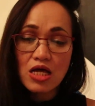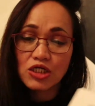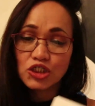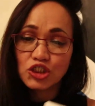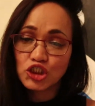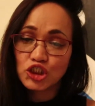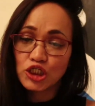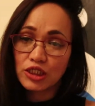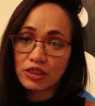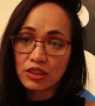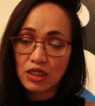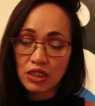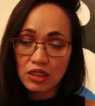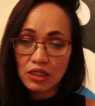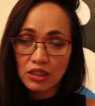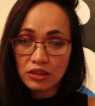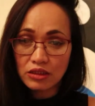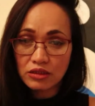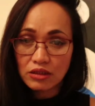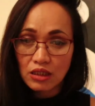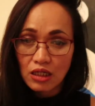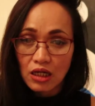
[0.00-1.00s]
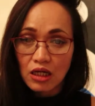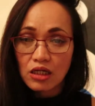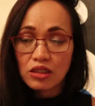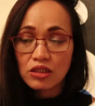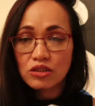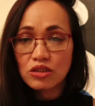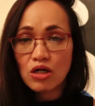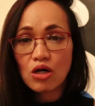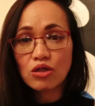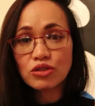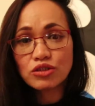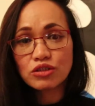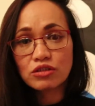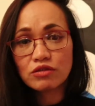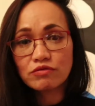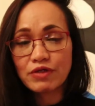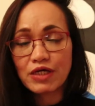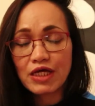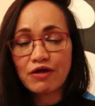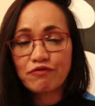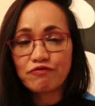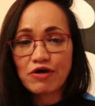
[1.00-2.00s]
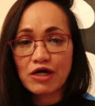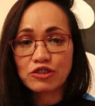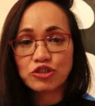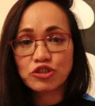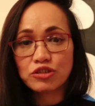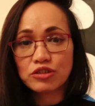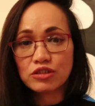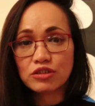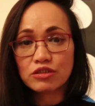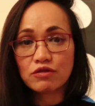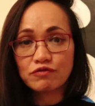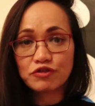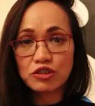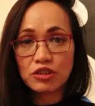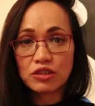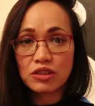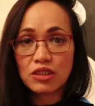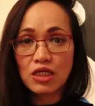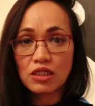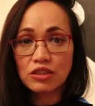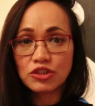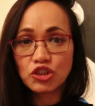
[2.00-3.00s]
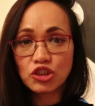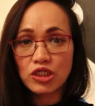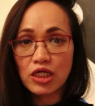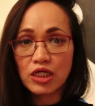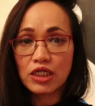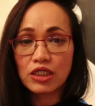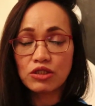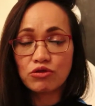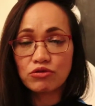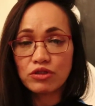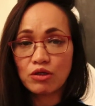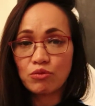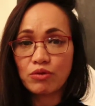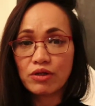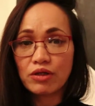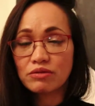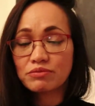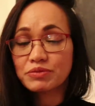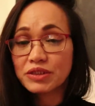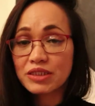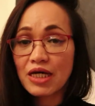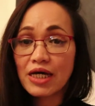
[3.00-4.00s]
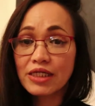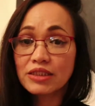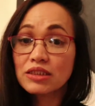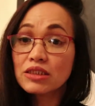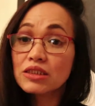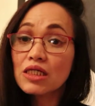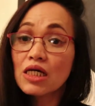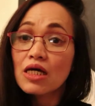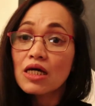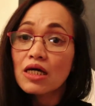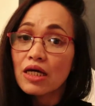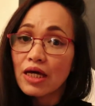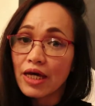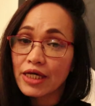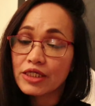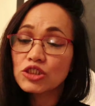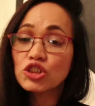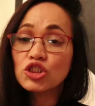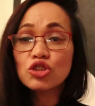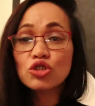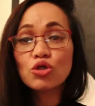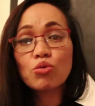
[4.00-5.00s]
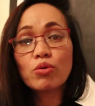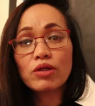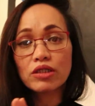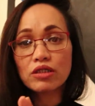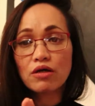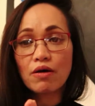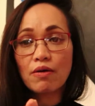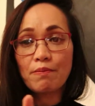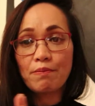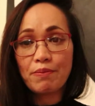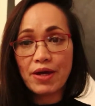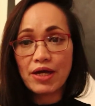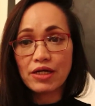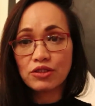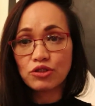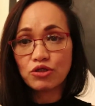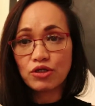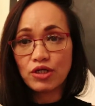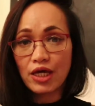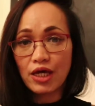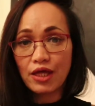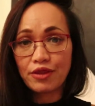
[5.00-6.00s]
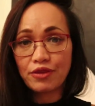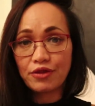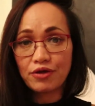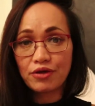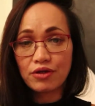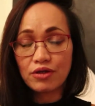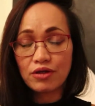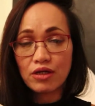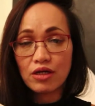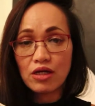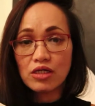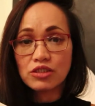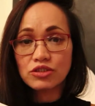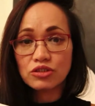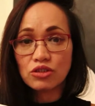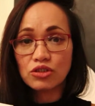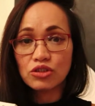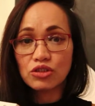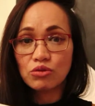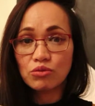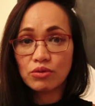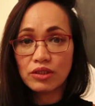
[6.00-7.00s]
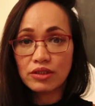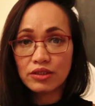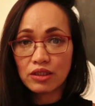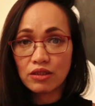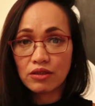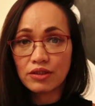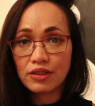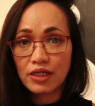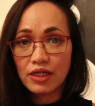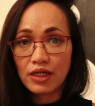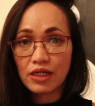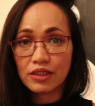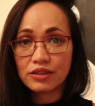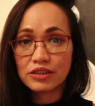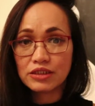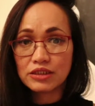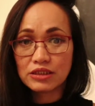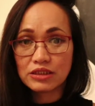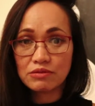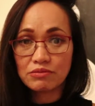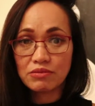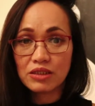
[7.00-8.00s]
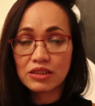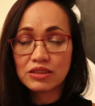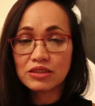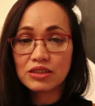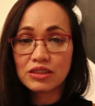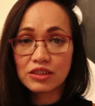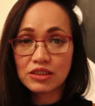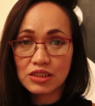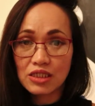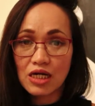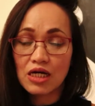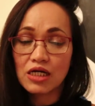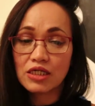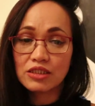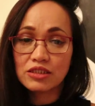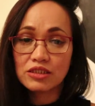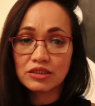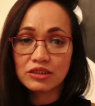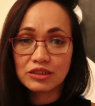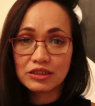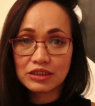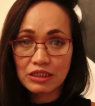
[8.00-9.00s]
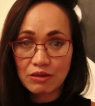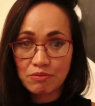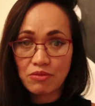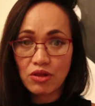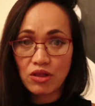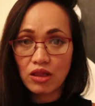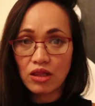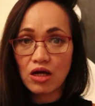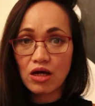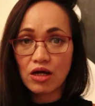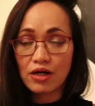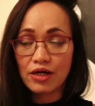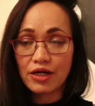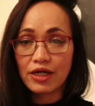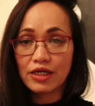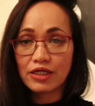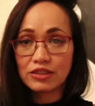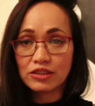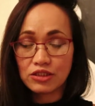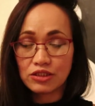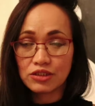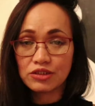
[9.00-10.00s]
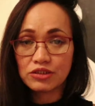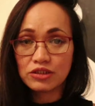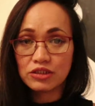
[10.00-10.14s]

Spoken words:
Chanel, go to the manufacturers of Chanel, check it to their websites, and you will compare together. So you will know they are similar in their